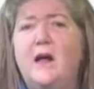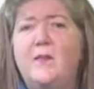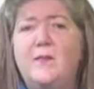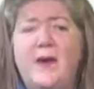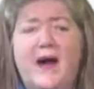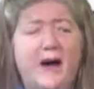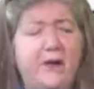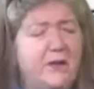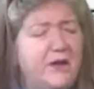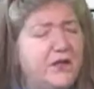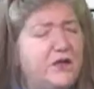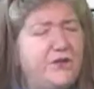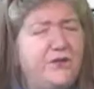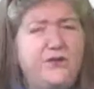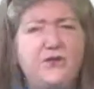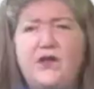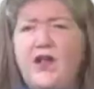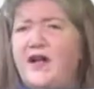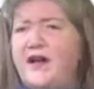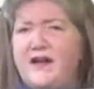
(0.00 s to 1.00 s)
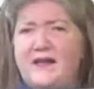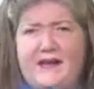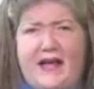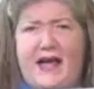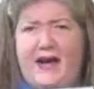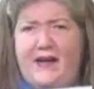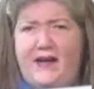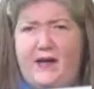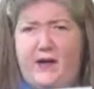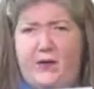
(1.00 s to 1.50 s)
Parents flooded
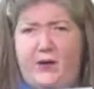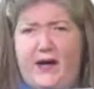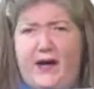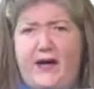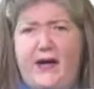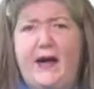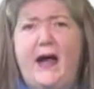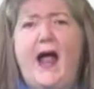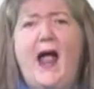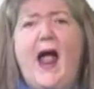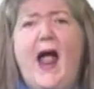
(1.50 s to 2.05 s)
that hearing,